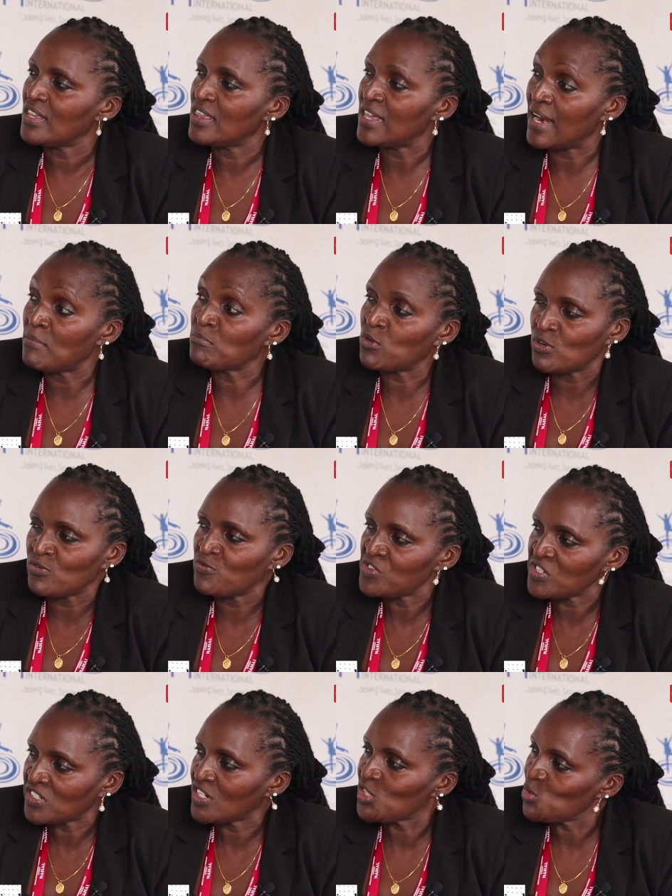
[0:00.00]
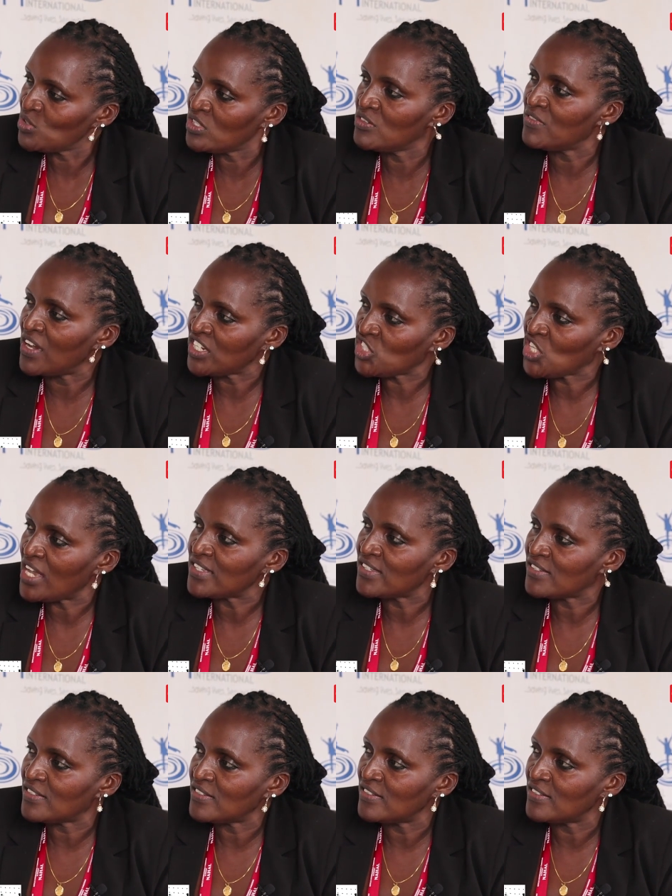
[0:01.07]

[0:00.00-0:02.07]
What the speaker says: that I'm convinced I should give her a chance.